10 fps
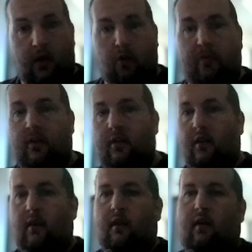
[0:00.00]
open.
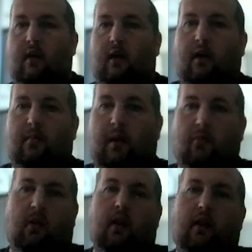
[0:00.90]

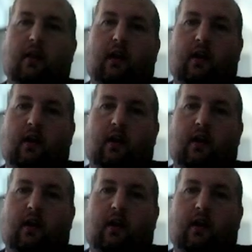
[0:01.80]
I'm running like a